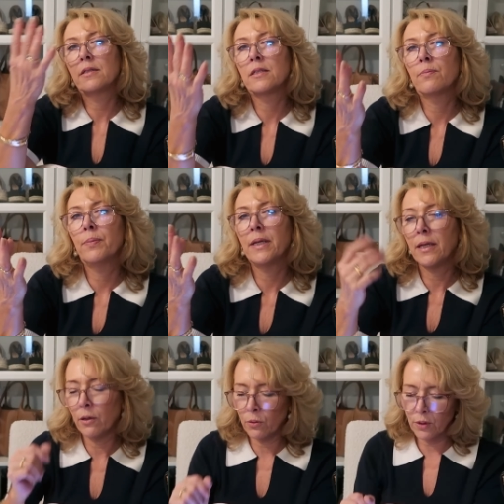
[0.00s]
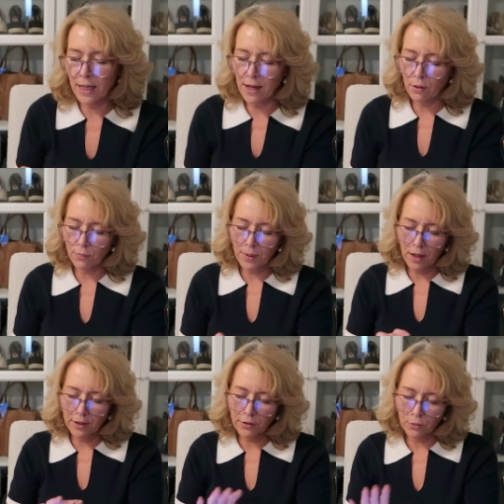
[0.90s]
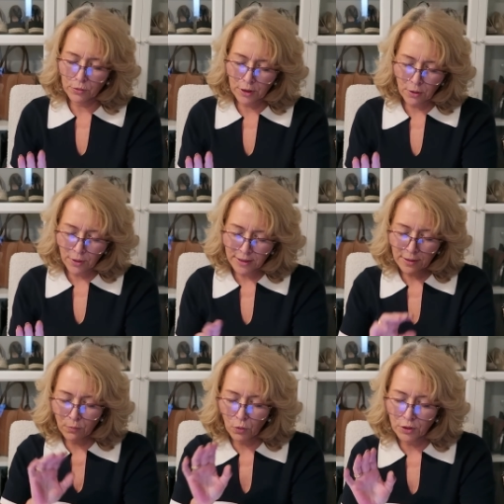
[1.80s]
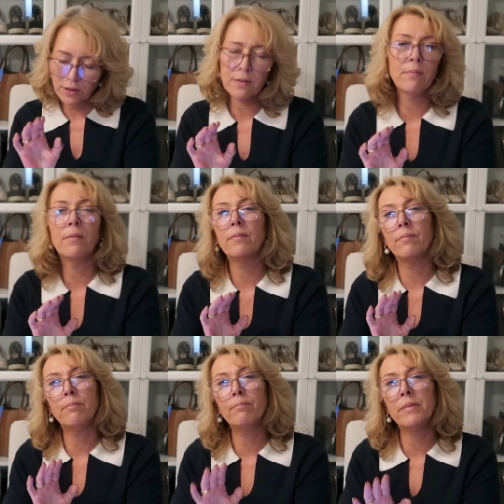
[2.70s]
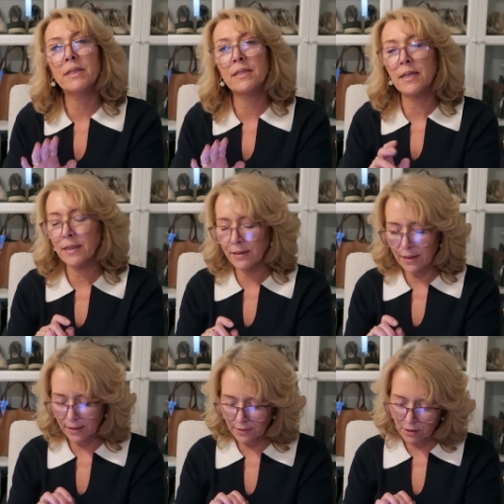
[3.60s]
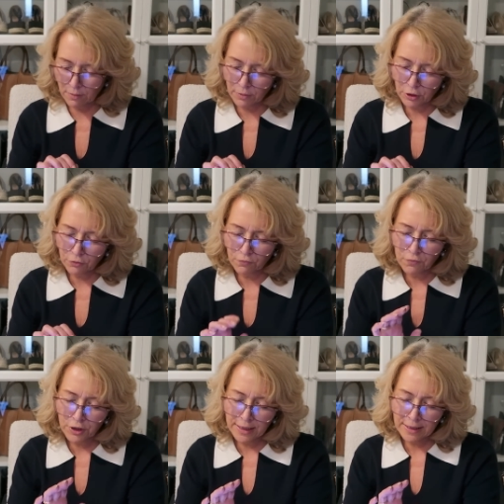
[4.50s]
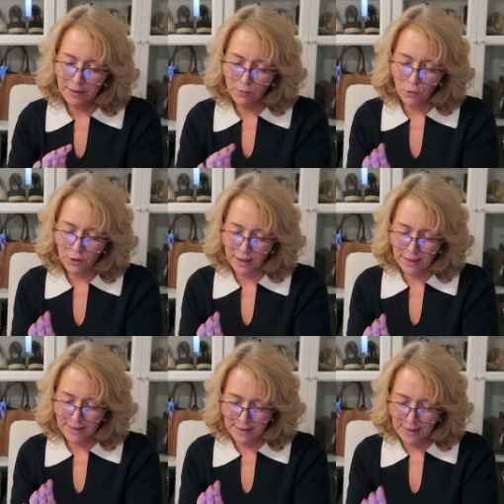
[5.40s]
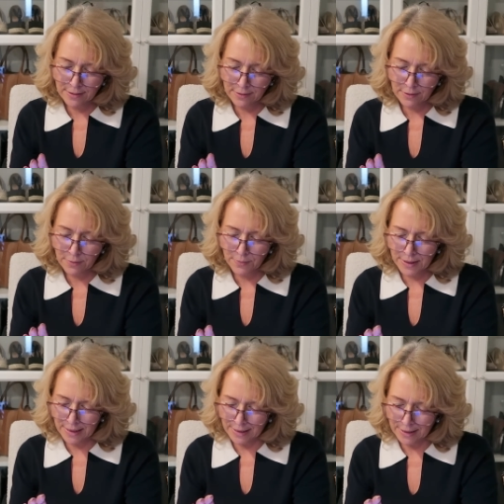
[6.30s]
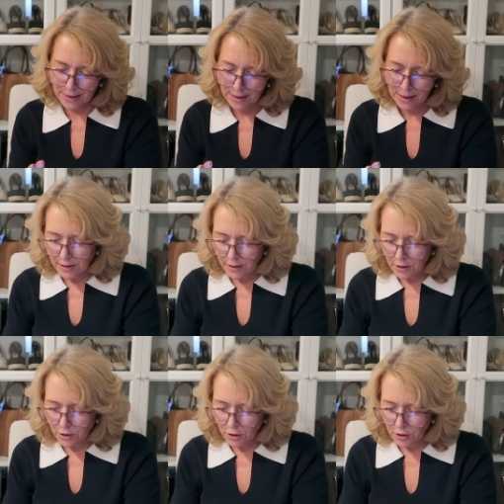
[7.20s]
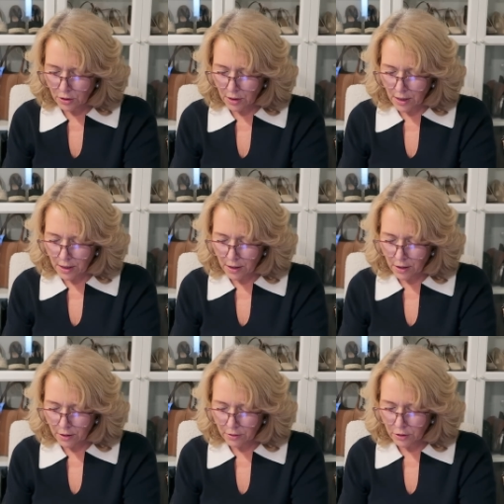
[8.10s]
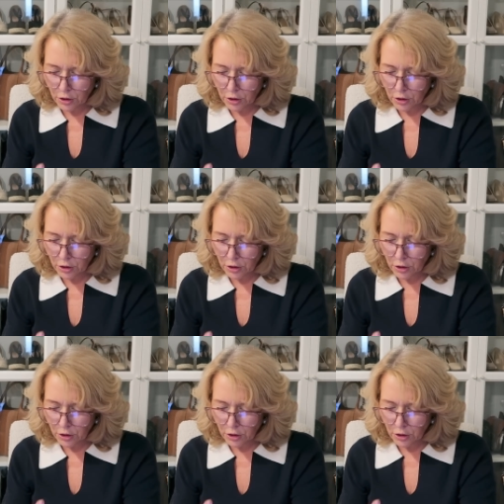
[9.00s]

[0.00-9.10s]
spill it all out. But I thought, no, I didn't want to miss anything, so I'm going to read what they sent to me. This is 2